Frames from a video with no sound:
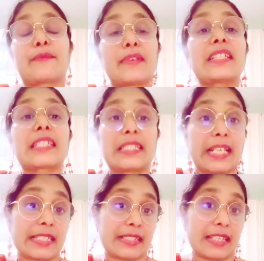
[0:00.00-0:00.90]
feels
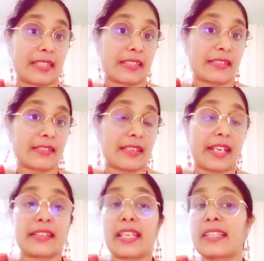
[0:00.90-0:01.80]
less than this.
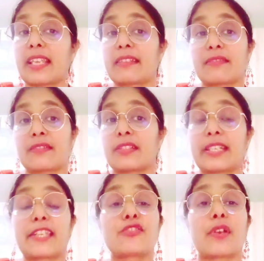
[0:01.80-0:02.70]
Anything that
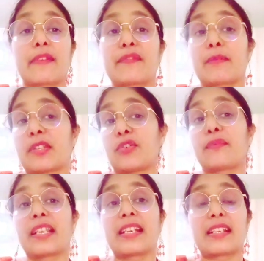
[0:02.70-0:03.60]
takes you away from it. You
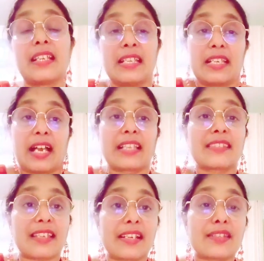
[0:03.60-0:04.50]
feel
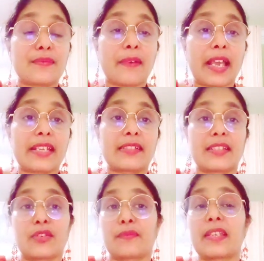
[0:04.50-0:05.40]
unsatisfied.
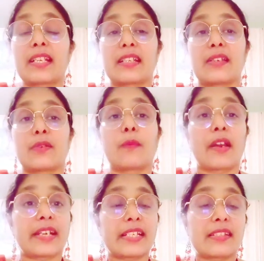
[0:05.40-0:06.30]
You feel
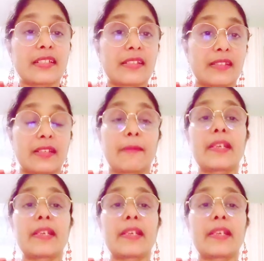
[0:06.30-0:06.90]
worried. I